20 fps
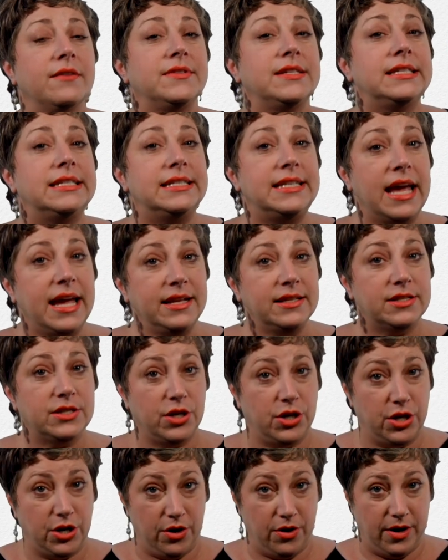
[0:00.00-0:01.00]
of State
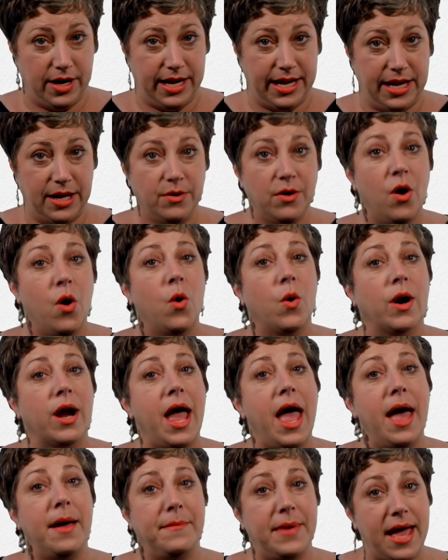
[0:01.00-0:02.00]
Security,
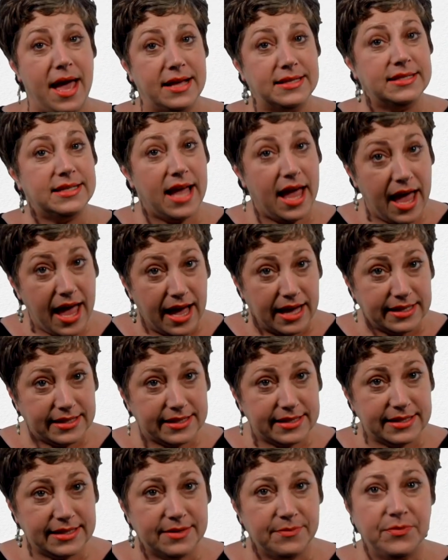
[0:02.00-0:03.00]
or
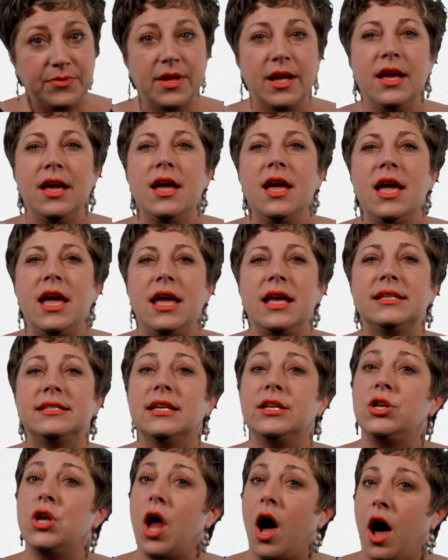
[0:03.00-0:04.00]
MSS, is
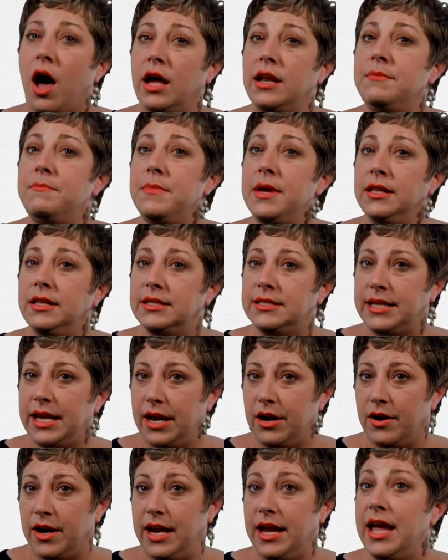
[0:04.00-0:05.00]
a non
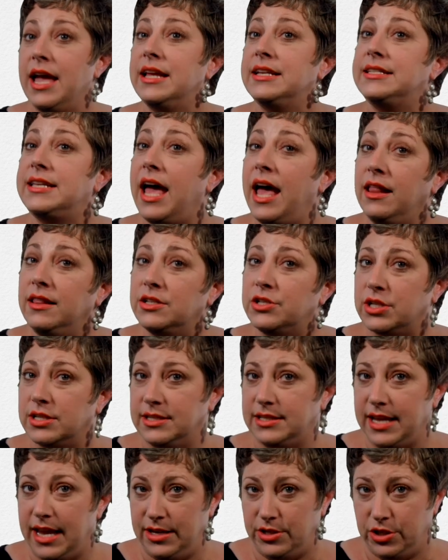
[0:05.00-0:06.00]
military
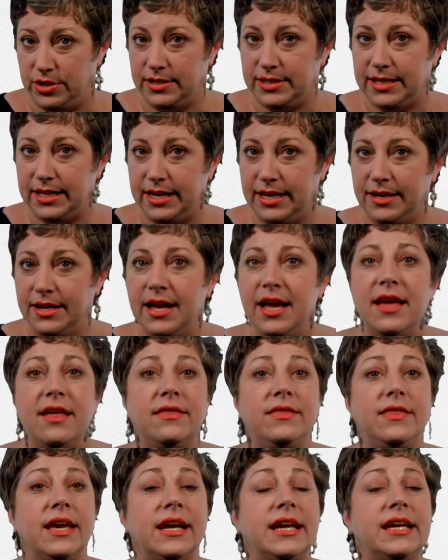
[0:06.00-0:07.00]
intelligence agency
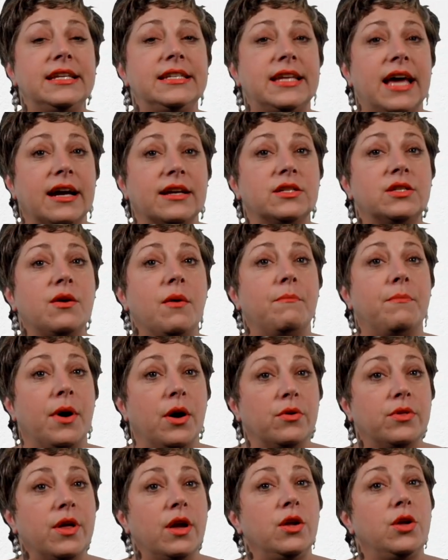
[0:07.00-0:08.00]
that conducts
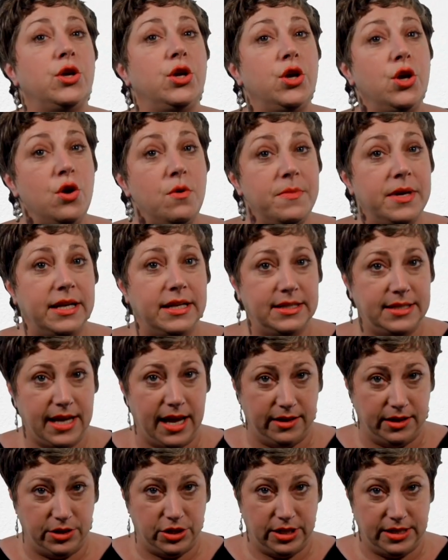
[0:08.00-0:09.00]
both human
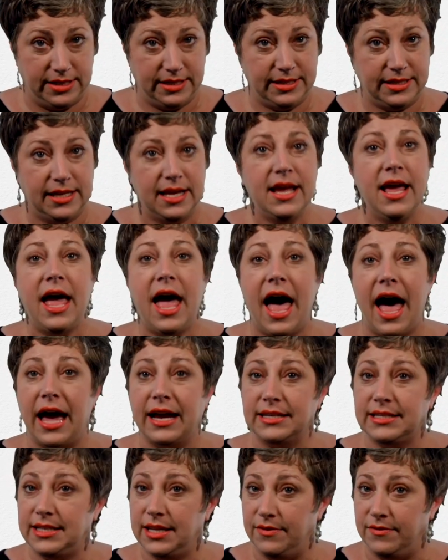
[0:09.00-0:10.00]
intelligence
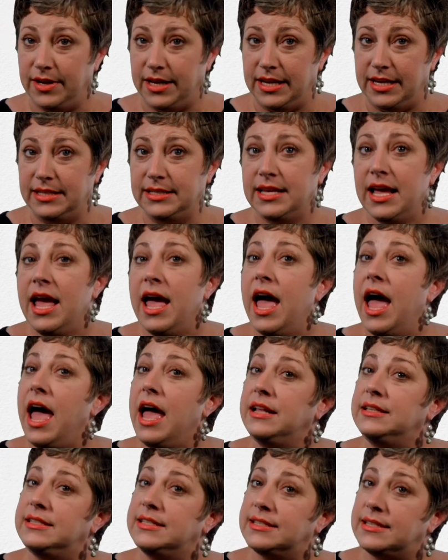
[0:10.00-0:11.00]
activities
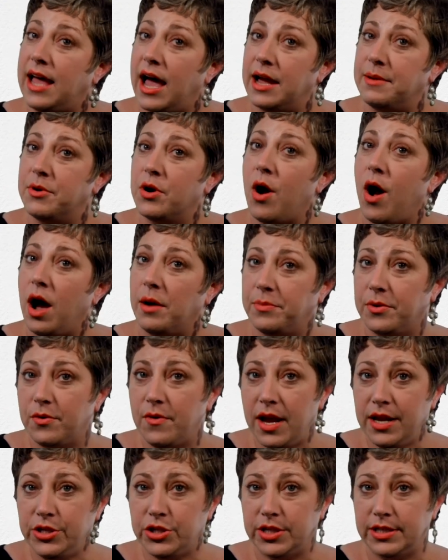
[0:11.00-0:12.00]
and cyber
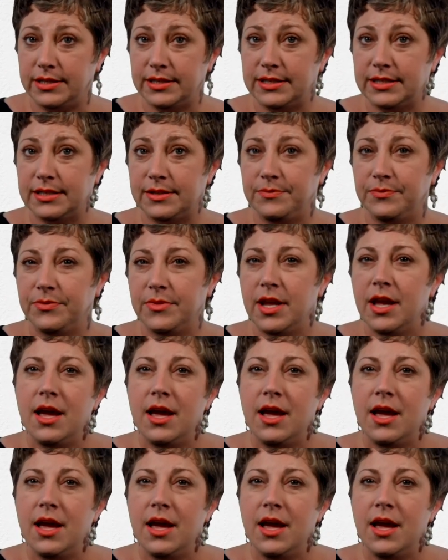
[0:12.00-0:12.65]
operations.